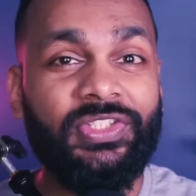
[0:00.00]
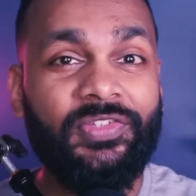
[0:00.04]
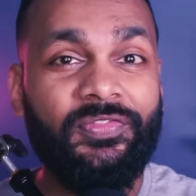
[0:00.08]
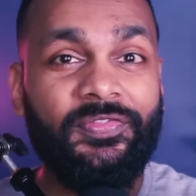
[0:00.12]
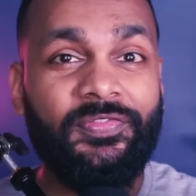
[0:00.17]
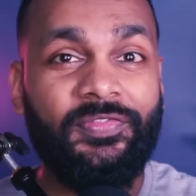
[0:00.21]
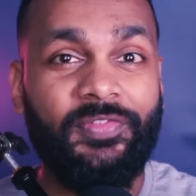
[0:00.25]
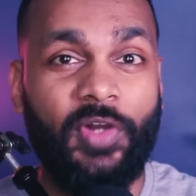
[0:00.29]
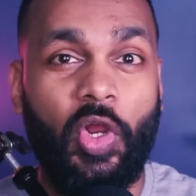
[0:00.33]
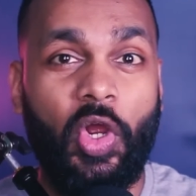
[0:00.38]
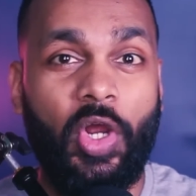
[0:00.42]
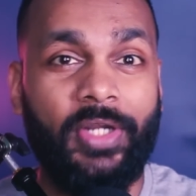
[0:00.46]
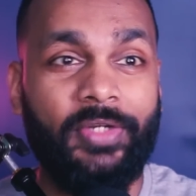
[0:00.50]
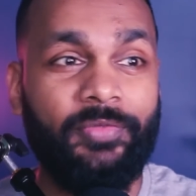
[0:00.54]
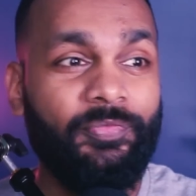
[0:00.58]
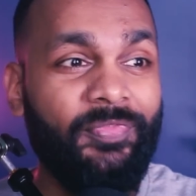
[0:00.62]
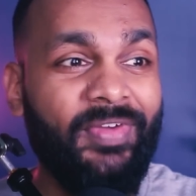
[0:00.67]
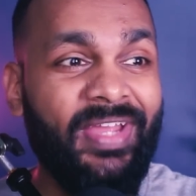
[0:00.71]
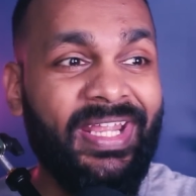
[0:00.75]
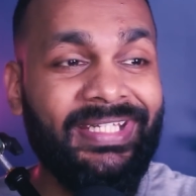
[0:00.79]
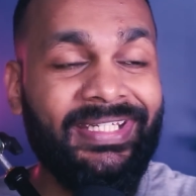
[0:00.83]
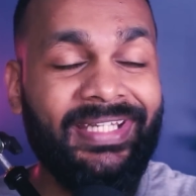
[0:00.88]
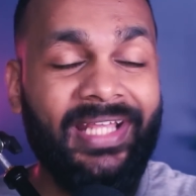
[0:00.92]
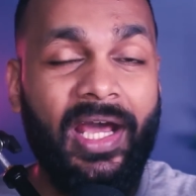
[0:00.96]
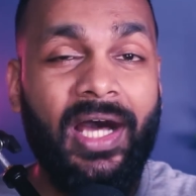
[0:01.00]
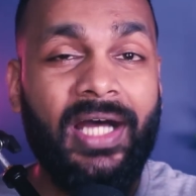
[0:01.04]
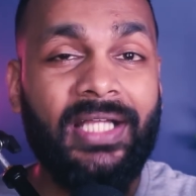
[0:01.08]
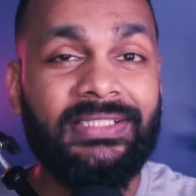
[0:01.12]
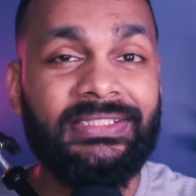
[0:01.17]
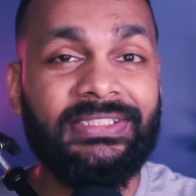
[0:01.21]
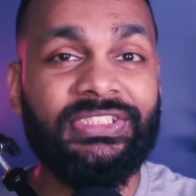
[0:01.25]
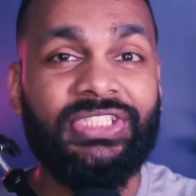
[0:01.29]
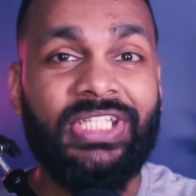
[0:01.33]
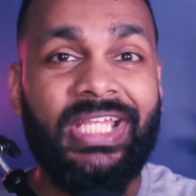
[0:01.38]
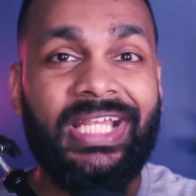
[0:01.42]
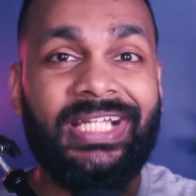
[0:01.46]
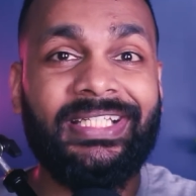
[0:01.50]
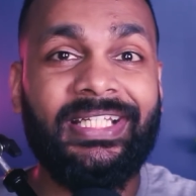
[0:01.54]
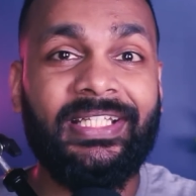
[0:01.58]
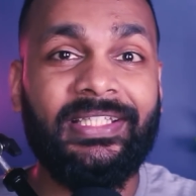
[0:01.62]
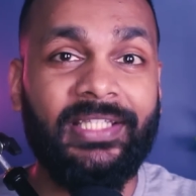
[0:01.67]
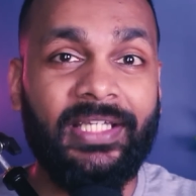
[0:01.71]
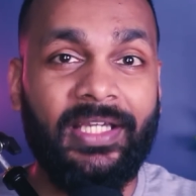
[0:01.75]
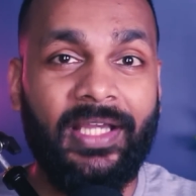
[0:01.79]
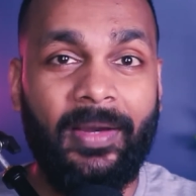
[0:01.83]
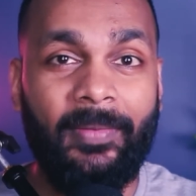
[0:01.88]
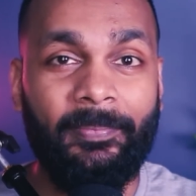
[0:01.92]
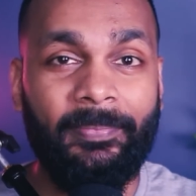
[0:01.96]
a fraud went unchecked in
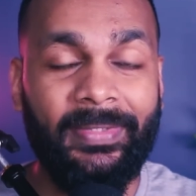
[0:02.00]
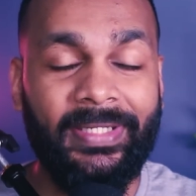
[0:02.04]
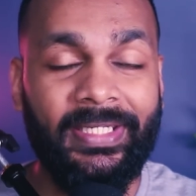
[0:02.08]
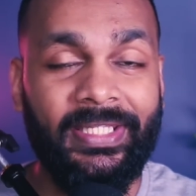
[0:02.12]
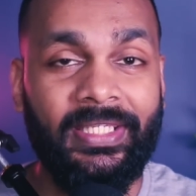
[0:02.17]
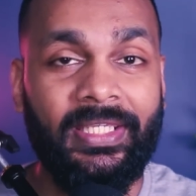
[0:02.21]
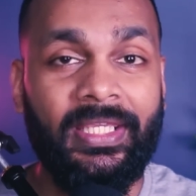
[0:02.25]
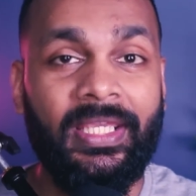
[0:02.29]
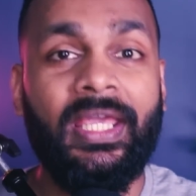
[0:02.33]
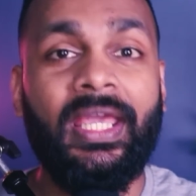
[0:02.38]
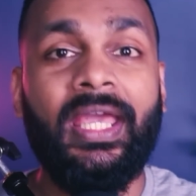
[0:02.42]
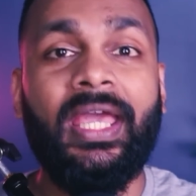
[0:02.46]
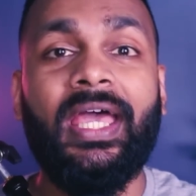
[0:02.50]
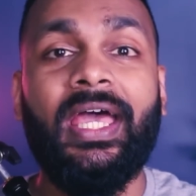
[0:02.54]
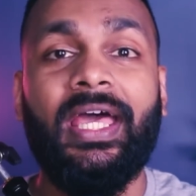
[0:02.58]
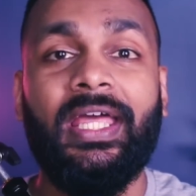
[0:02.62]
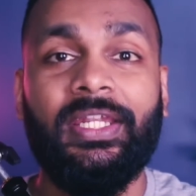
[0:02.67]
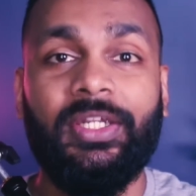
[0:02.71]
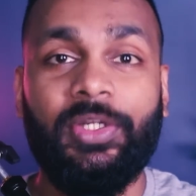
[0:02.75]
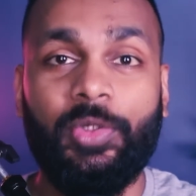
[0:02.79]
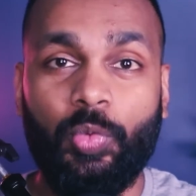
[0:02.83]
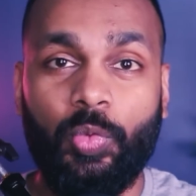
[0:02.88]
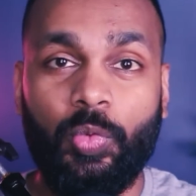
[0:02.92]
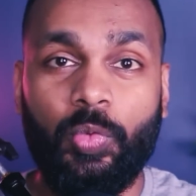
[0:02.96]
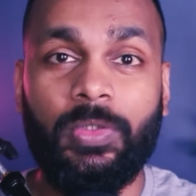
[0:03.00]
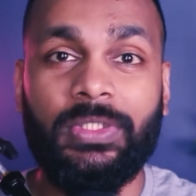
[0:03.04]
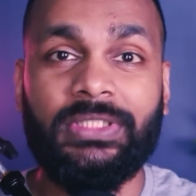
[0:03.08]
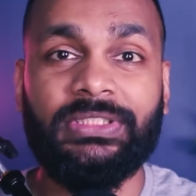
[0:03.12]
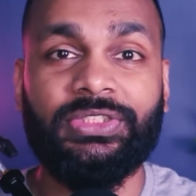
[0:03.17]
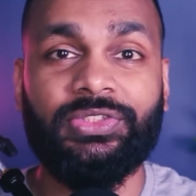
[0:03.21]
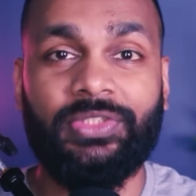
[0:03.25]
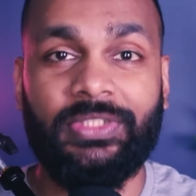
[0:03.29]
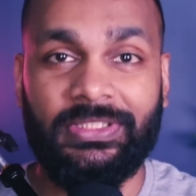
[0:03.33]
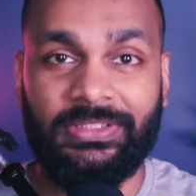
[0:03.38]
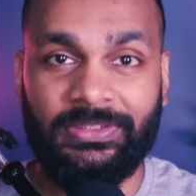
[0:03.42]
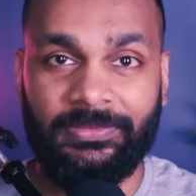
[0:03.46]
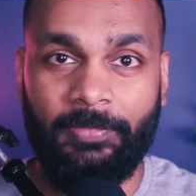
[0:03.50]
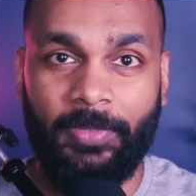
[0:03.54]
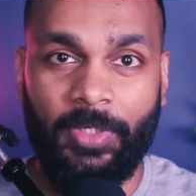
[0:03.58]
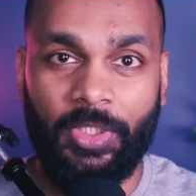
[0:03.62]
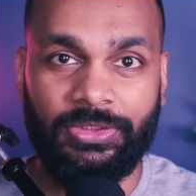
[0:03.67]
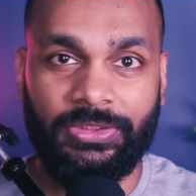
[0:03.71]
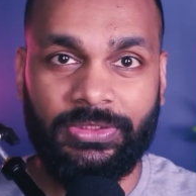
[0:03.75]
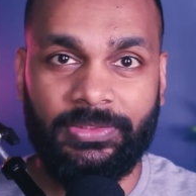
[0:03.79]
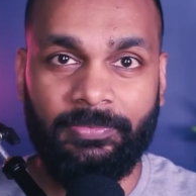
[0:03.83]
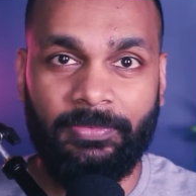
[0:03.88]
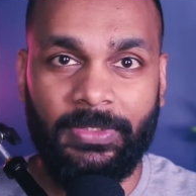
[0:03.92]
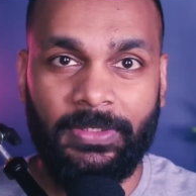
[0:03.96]
the company and who was
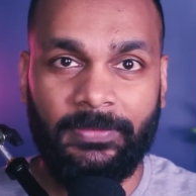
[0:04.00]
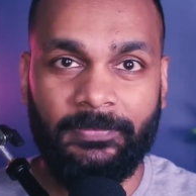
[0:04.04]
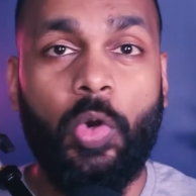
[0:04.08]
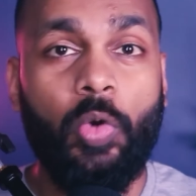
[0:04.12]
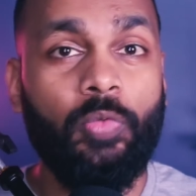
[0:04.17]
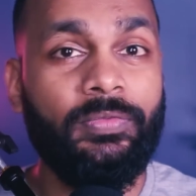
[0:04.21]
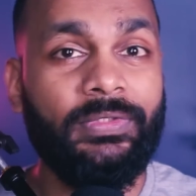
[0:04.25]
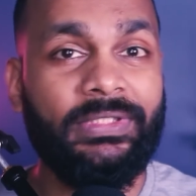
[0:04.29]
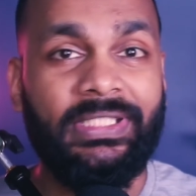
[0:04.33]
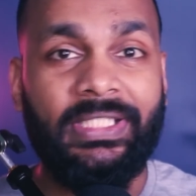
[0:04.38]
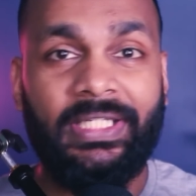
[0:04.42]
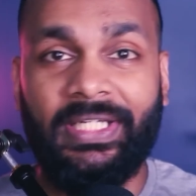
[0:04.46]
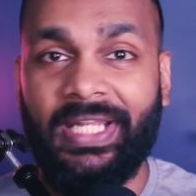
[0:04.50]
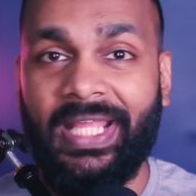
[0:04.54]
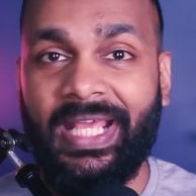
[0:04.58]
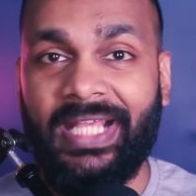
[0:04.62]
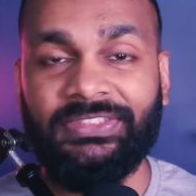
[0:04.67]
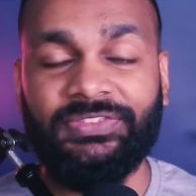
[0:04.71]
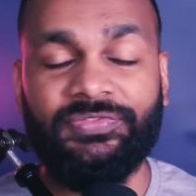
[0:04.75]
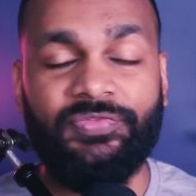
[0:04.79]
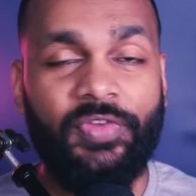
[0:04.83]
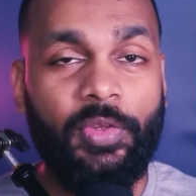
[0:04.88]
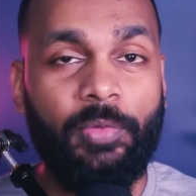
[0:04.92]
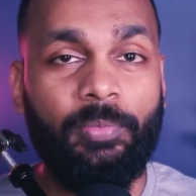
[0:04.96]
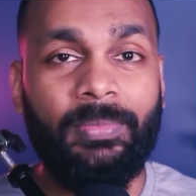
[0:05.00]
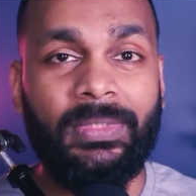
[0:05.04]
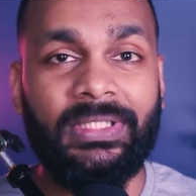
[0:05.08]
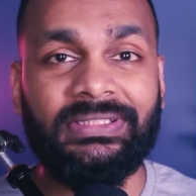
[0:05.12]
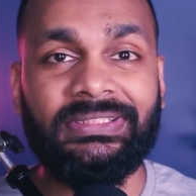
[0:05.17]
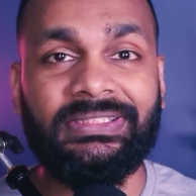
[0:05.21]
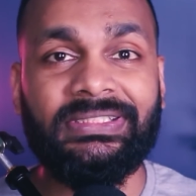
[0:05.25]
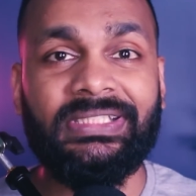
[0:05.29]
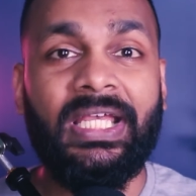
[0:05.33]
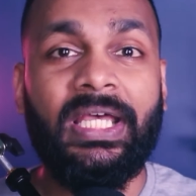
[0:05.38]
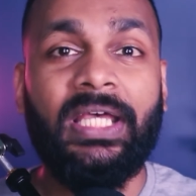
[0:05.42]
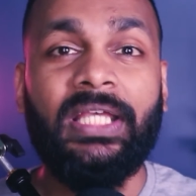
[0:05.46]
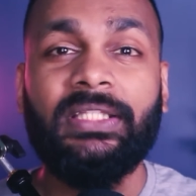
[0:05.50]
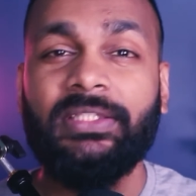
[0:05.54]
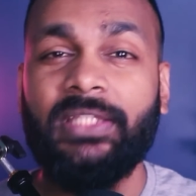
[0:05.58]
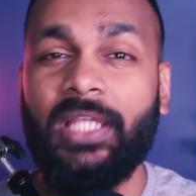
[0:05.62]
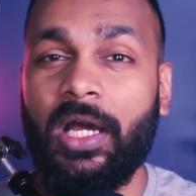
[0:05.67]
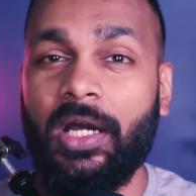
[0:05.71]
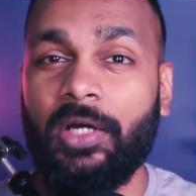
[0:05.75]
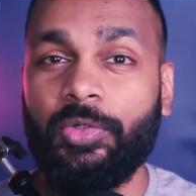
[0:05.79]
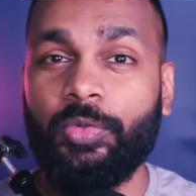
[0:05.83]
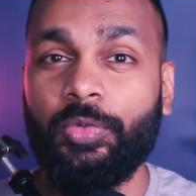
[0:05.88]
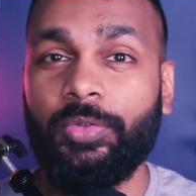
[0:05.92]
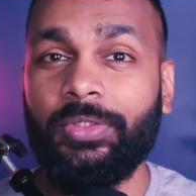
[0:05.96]
responsible. Over the next few months,
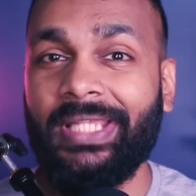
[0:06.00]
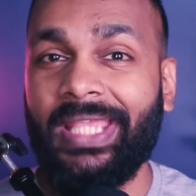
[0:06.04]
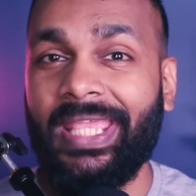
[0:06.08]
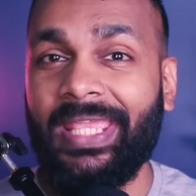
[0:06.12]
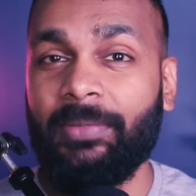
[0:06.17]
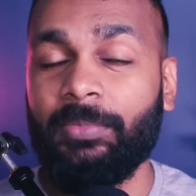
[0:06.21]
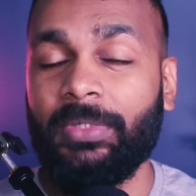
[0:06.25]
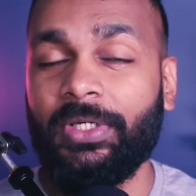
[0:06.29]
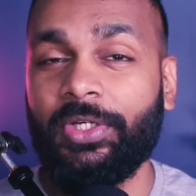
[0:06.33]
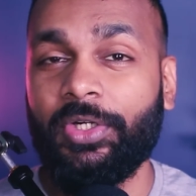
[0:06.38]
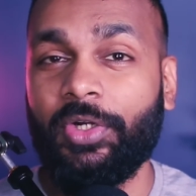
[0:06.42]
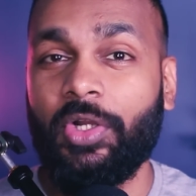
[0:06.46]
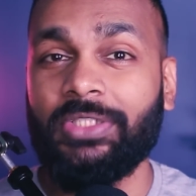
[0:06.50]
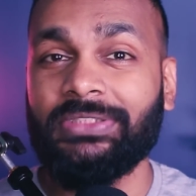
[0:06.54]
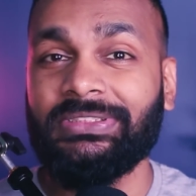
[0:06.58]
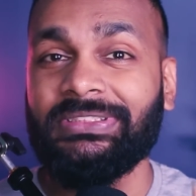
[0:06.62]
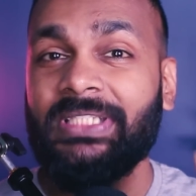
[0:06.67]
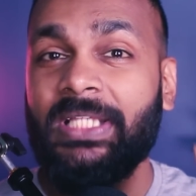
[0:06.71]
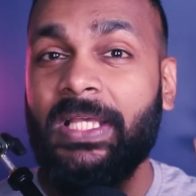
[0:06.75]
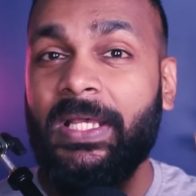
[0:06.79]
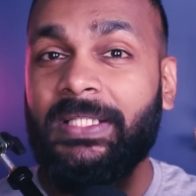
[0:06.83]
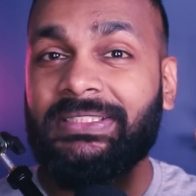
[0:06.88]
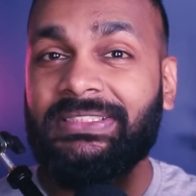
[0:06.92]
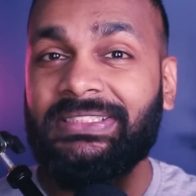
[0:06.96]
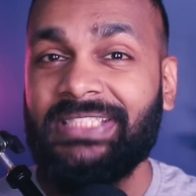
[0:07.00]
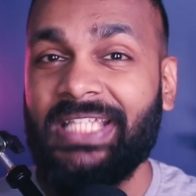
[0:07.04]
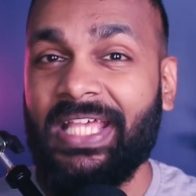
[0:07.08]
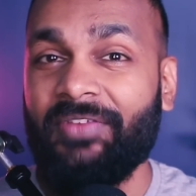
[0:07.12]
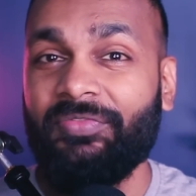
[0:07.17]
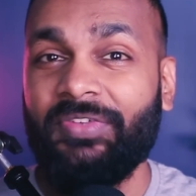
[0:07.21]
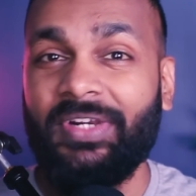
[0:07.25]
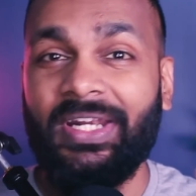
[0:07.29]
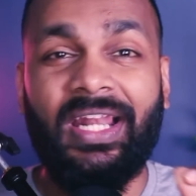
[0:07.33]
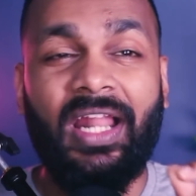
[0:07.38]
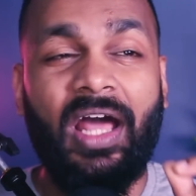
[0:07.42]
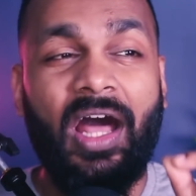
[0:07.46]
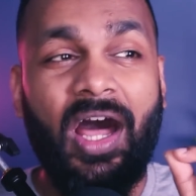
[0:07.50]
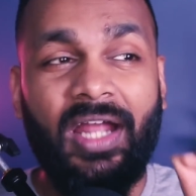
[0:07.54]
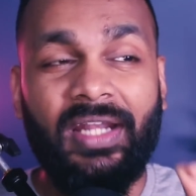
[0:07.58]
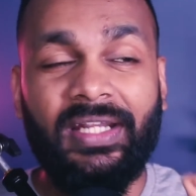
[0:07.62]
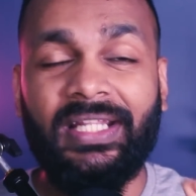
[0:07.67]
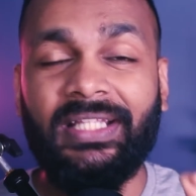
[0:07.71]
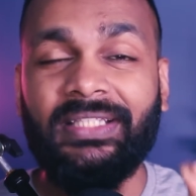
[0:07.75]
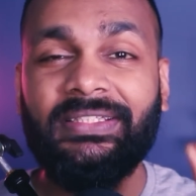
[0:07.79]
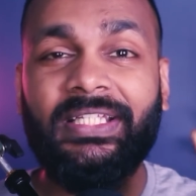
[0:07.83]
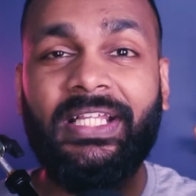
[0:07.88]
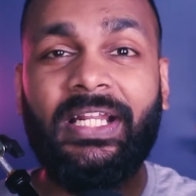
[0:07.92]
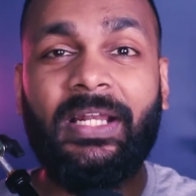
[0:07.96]
Thakur came across several
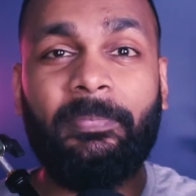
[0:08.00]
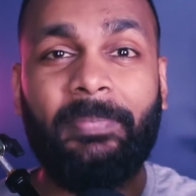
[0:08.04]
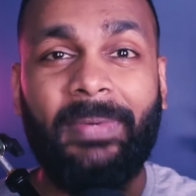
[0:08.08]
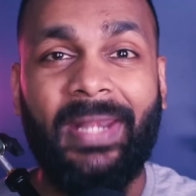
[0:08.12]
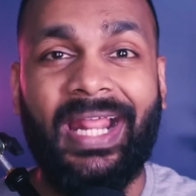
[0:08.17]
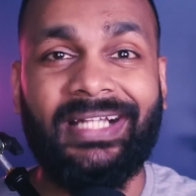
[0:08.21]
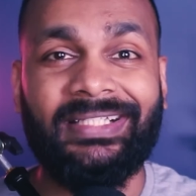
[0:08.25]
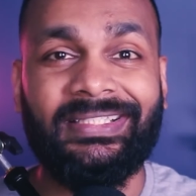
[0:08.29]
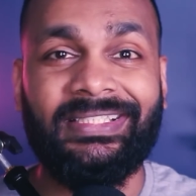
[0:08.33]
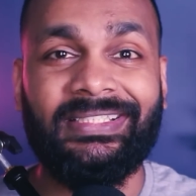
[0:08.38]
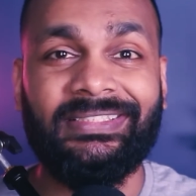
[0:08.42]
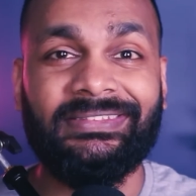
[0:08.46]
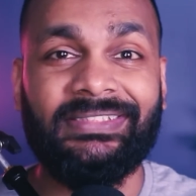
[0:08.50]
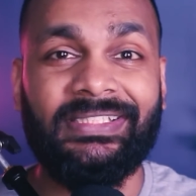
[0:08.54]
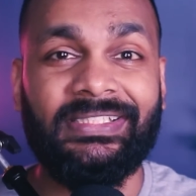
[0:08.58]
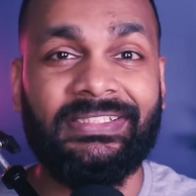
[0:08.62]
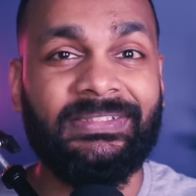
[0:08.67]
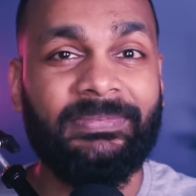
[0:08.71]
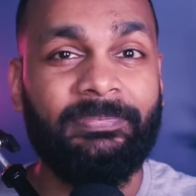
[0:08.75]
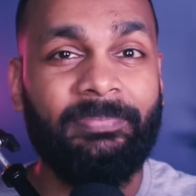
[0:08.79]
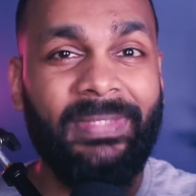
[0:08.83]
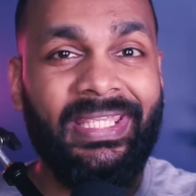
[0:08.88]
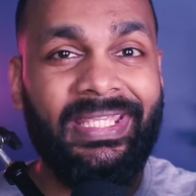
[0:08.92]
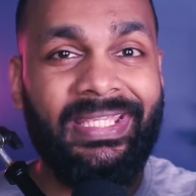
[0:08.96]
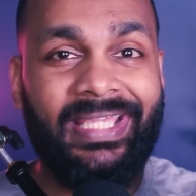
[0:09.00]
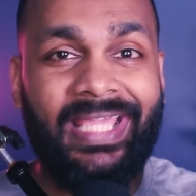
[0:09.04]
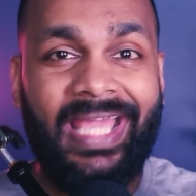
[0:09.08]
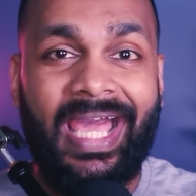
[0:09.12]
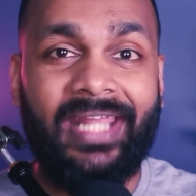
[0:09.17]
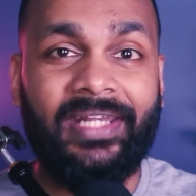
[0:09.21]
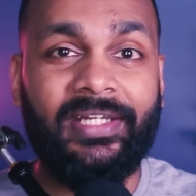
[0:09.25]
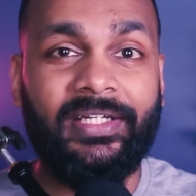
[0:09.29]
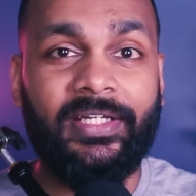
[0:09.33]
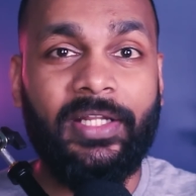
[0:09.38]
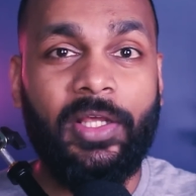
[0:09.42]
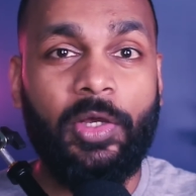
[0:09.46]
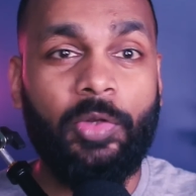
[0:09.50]
unethical practices being carried